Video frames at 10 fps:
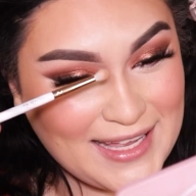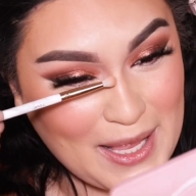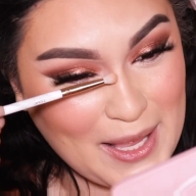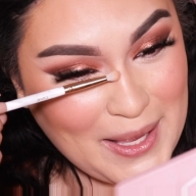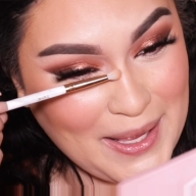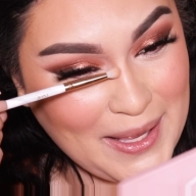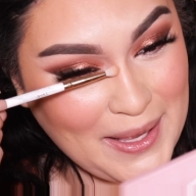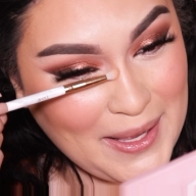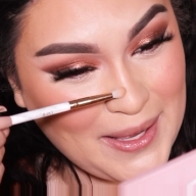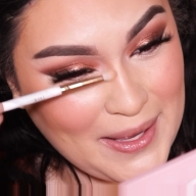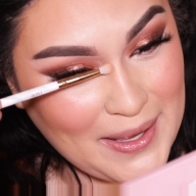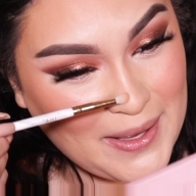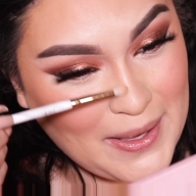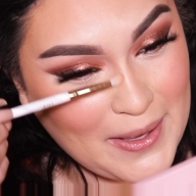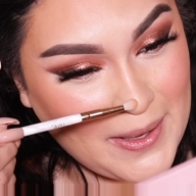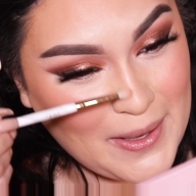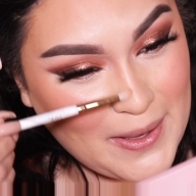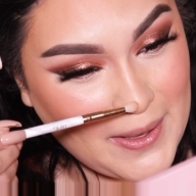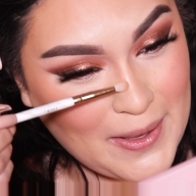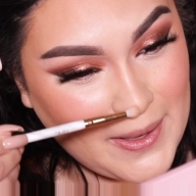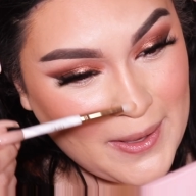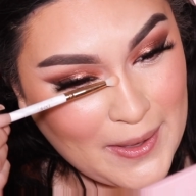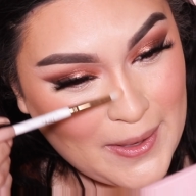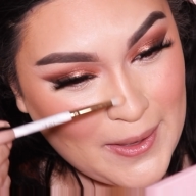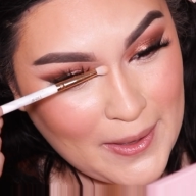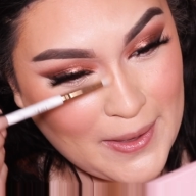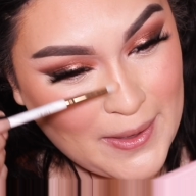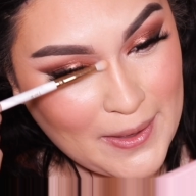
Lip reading: that I do have a skinny, small nose.